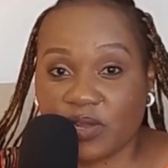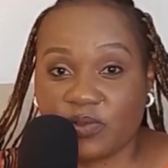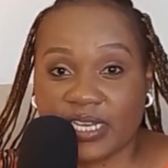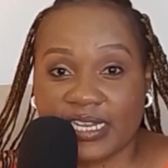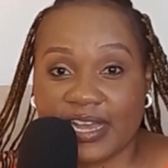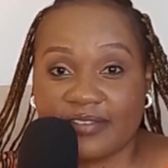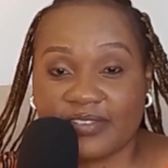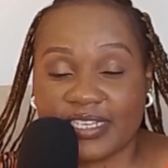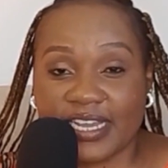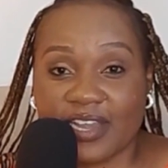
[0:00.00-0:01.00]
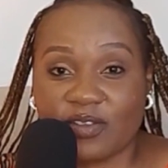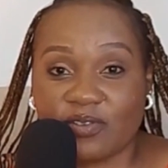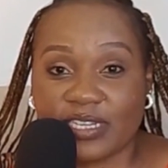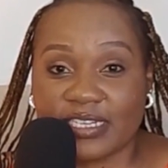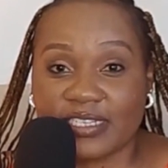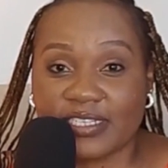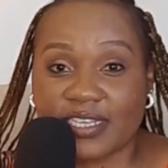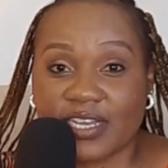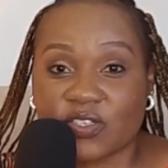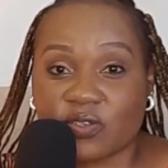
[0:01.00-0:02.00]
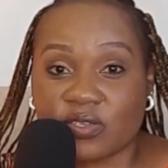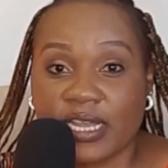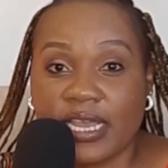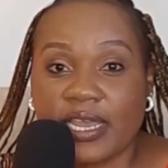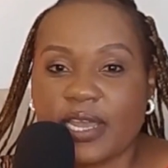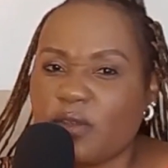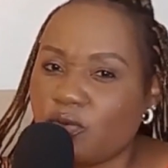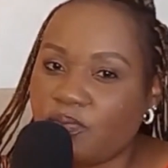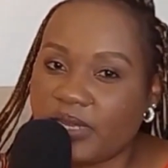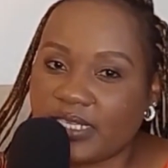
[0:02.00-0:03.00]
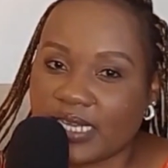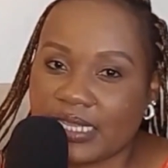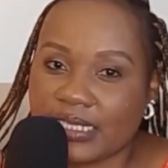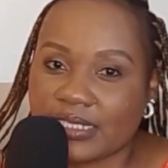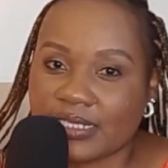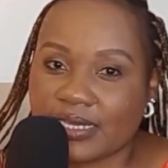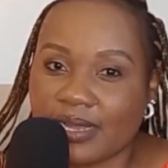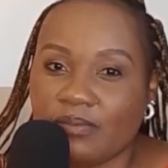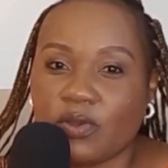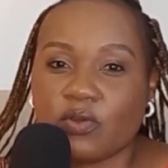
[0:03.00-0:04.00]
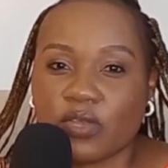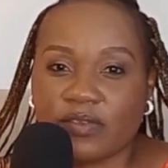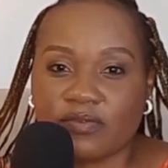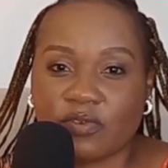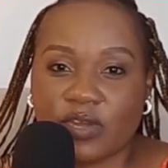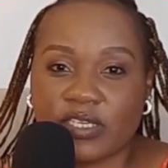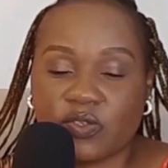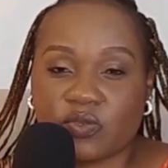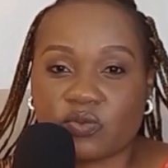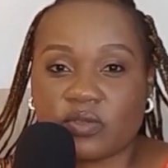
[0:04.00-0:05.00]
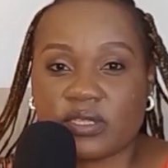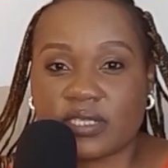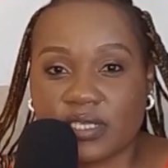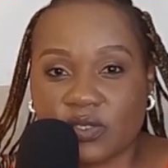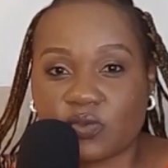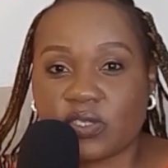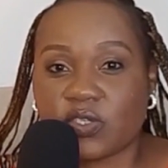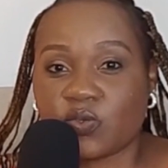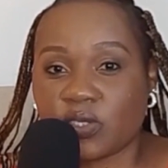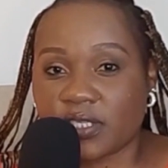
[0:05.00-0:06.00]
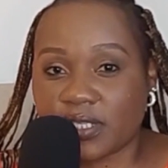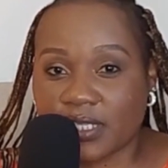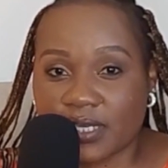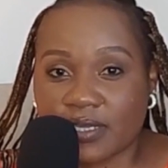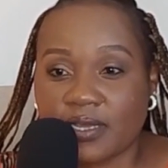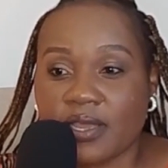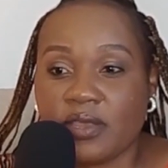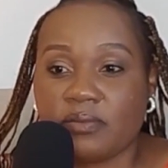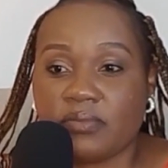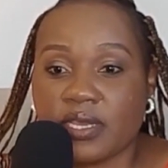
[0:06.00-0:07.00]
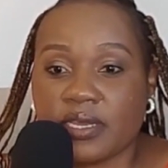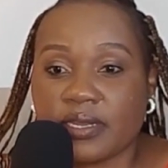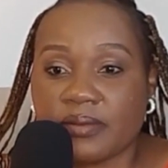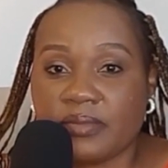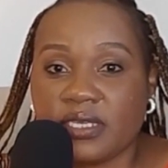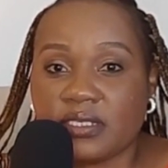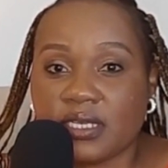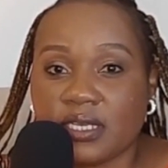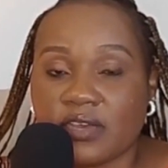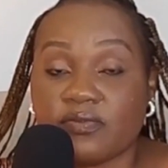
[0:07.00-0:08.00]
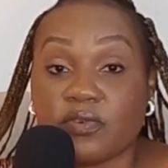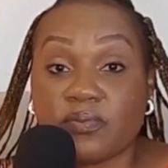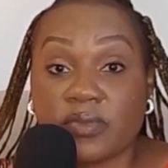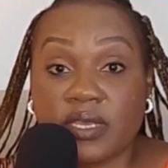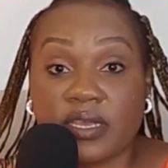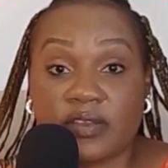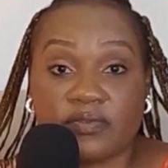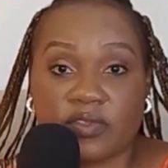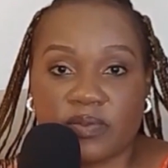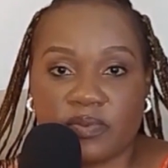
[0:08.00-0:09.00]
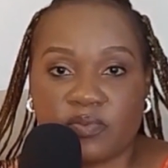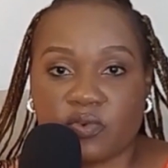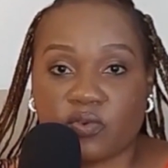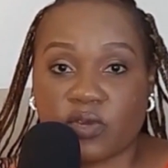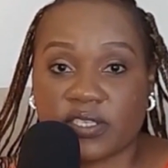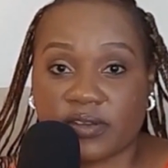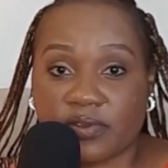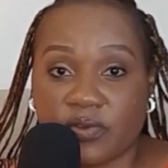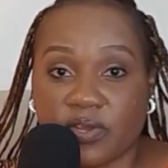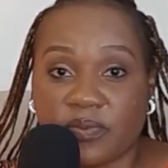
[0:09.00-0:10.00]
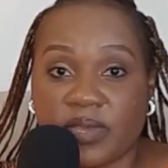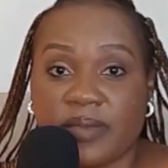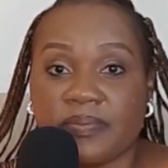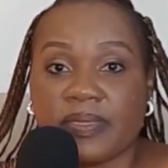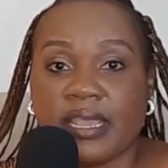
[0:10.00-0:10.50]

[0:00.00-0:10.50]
well. We can have a dialogue and a discussion and do better this year. I'm looking forward to this twenty twenty-three being an amazing year for me and for the people who are surrounding me.